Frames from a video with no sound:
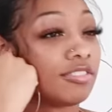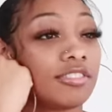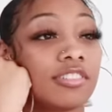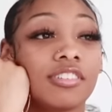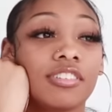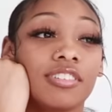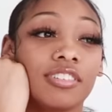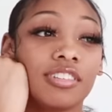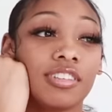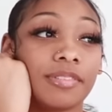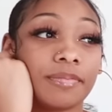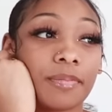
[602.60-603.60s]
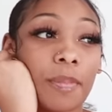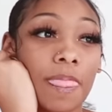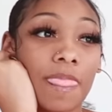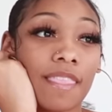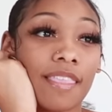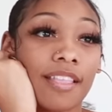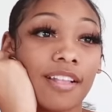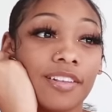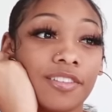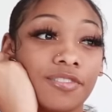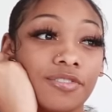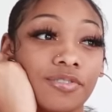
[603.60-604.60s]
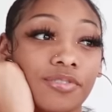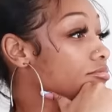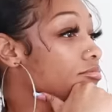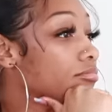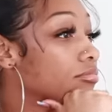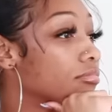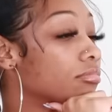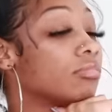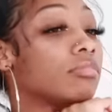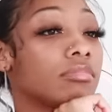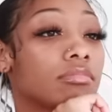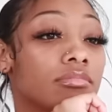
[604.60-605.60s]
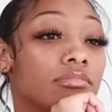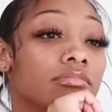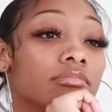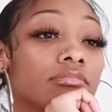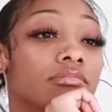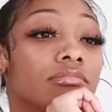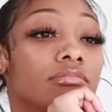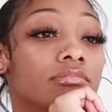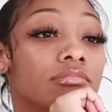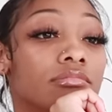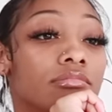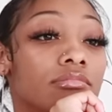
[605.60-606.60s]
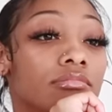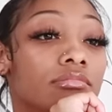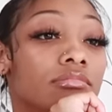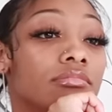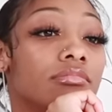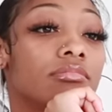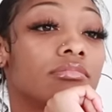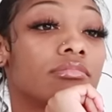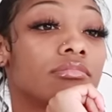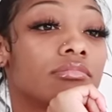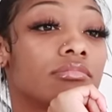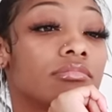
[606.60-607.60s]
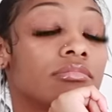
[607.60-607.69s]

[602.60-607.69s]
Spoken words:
(not speaking)